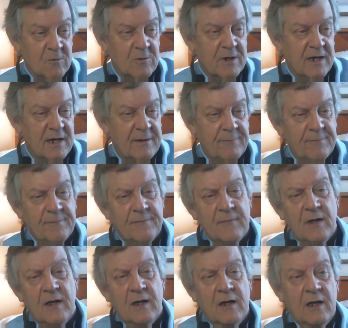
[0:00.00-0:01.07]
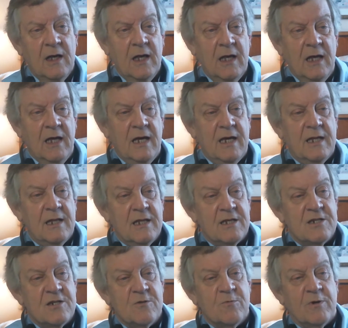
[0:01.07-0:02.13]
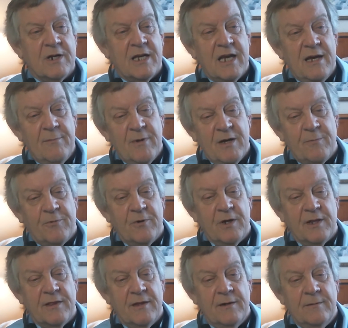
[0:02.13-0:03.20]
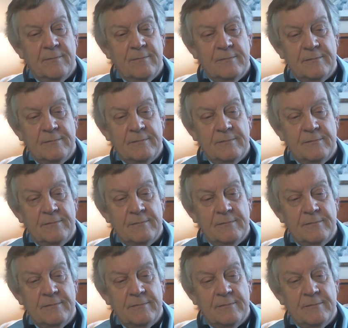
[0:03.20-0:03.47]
Okay. And this is what I came up with.